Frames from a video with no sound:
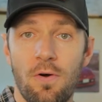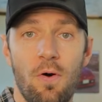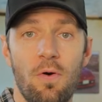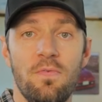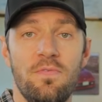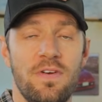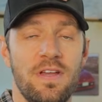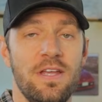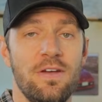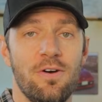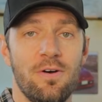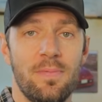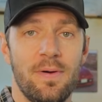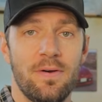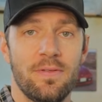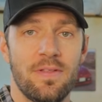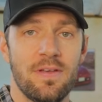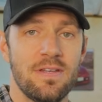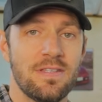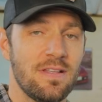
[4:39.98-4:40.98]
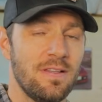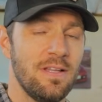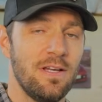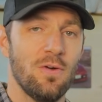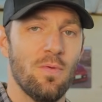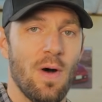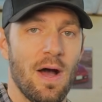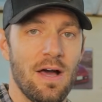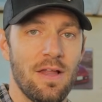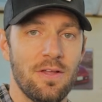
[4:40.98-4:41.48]
a whole video about this a
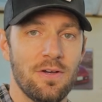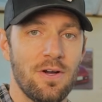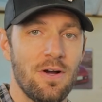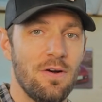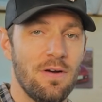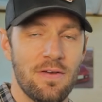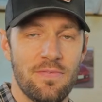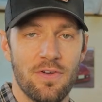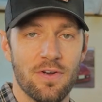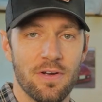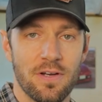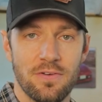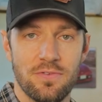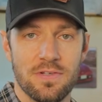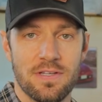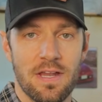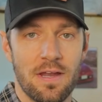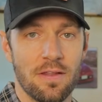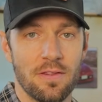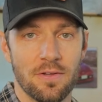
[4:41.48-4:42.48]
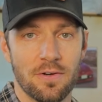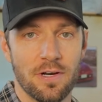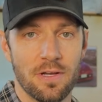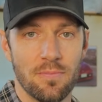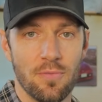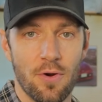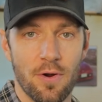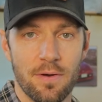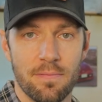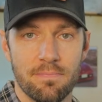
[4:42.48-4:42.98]
little while ago if you're interested in learning
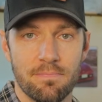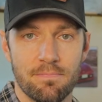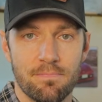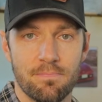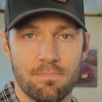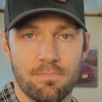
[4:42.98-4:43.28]
more.